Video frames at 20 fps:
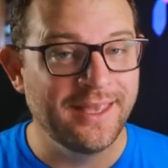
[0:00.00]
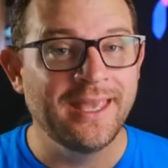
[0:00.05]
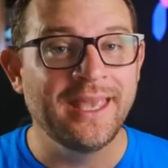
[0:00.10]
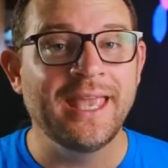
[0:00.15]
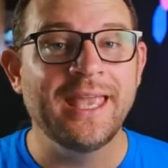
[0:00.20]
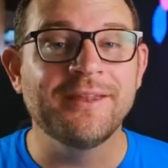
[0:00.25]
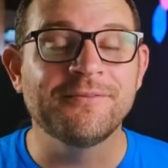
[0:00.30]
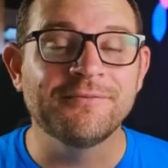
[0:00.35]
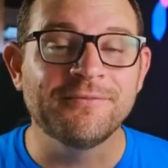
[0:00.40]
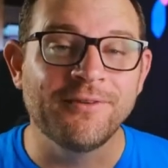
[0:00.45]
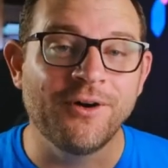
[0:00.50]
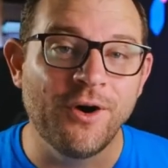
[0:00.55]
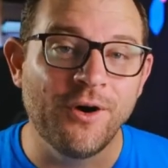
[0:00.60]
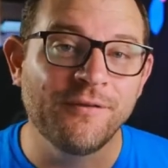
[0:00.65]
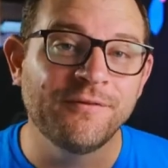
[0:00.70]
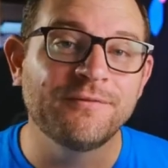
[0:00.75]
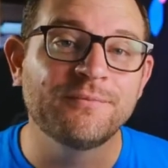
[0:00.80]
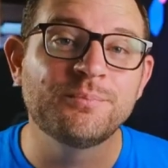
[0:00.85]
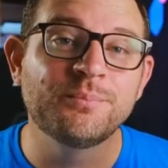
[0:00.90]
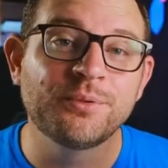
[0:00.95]

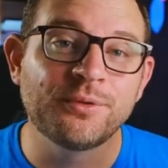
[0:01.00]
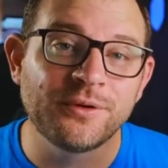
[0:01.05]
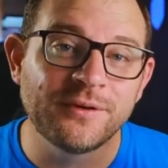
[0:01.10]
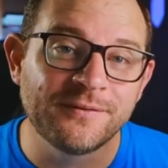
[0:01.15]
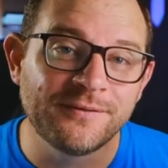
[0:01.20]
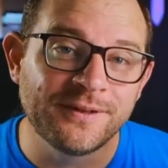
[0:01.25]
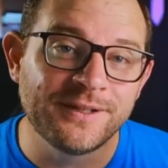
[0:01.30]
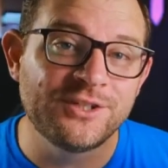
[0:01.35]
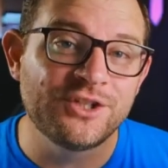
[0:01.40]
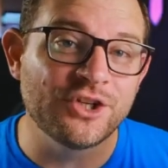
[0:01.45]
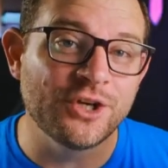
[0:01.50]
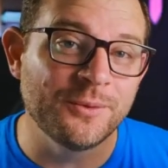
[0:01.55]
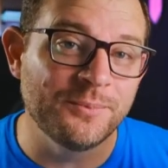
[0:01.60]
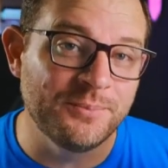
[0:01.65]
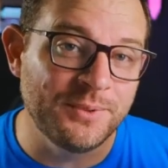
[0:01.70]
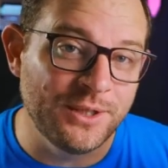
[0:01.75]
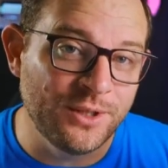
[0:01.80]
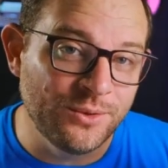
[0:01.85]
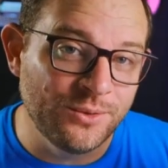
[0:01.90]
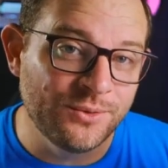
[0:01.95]
involve privilege
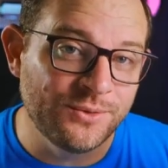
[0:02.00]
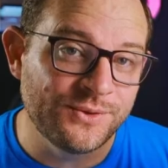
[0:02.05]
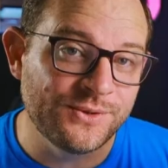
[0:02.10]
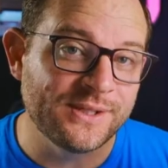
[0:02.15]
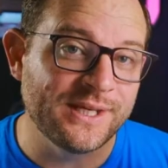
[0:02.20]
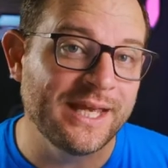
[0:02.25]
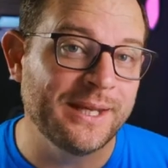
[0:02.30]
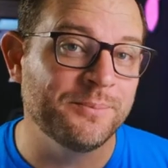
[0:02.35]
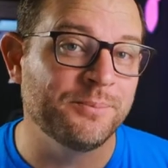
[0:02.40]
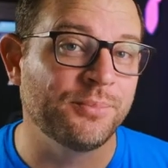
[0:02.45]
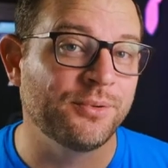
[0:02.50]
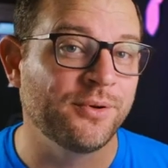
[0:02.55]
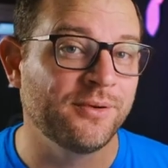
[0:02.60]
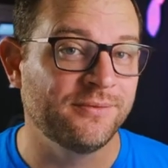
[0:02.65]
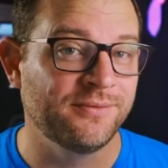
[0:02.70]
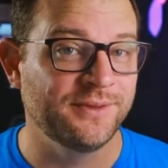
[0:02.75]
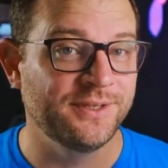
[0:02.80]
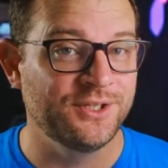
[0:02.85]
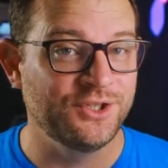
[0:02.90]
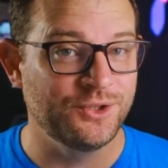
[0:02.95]
abuse and
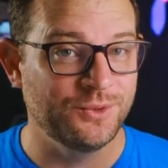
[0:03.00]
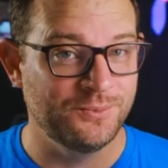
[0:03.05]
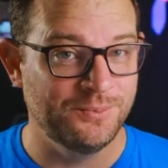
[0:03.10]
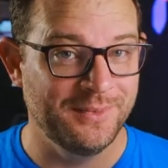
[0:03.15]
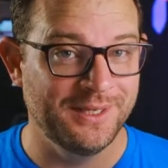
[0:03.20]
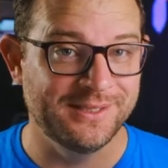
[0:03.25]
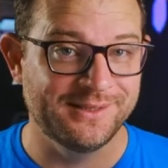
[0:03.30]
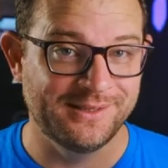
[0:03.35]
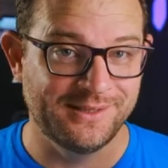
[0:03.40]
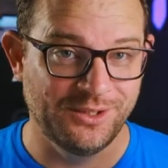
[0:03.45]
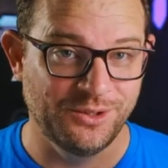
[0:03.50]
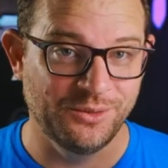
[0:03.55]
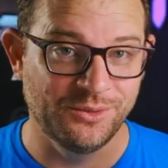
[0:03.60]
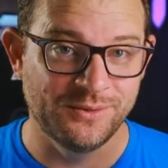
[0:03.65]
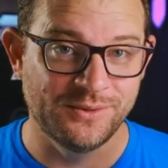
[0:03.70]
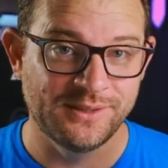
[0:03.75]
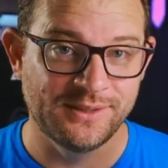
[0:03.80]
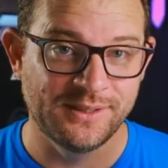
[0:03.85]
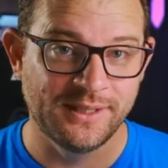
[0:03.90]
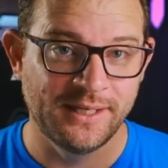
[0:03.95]
privilege
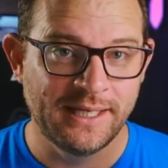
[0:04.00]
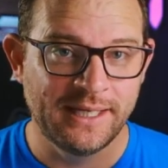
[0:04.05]
misuse?